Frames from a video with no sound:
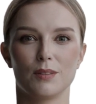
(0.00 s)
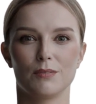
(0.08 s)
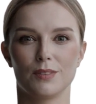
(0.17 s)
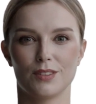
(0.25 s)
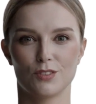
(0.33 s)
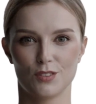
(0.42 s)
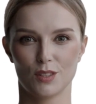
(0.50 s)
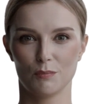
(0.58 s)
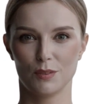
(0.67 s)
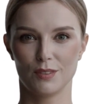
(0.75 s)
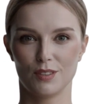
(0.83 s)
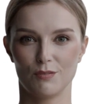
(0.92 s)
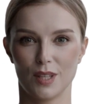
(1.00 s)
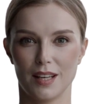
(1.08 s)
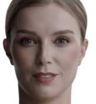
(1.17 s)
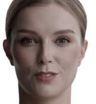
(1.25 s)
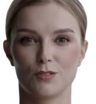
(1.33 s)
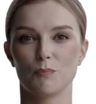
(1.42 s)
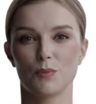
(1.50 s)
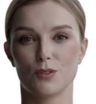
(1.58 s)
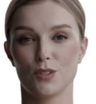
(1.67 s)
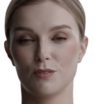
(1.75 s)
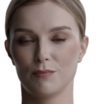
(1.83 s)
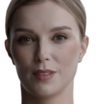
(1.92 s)
These are typically granted to
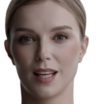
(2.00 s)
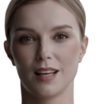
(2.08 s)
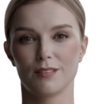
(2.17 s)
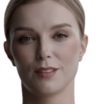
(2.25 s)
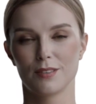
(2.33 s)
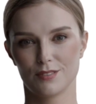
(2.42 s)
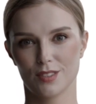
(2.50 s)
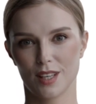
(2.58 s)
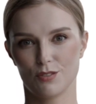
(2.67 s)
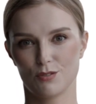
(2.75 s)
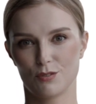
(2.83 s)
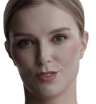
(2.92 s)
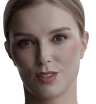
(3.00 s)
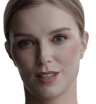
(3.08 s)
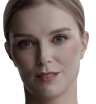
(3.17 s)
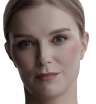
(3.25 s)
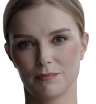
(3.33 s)
preserve land in its natural state.